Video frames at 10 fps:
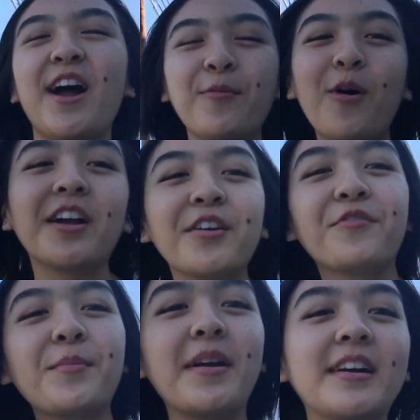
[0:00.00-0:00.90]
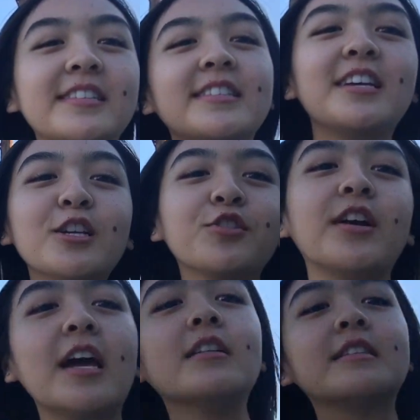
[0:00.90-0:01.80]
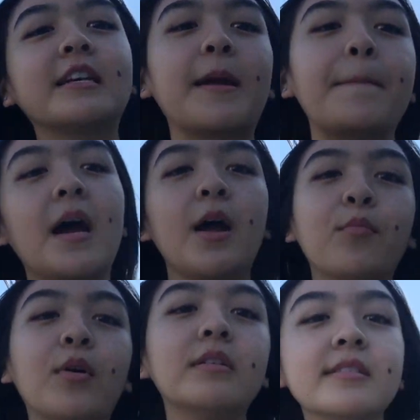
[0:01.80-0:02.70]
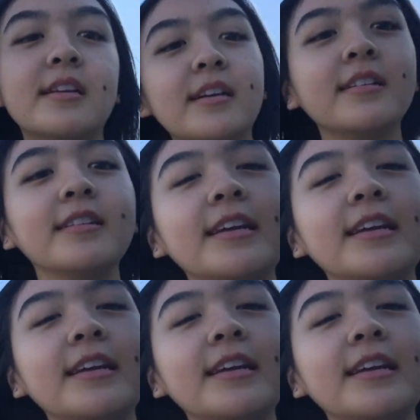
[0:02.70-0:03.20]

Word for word: I'm walking from my cousin's house right now to get my eyebrows done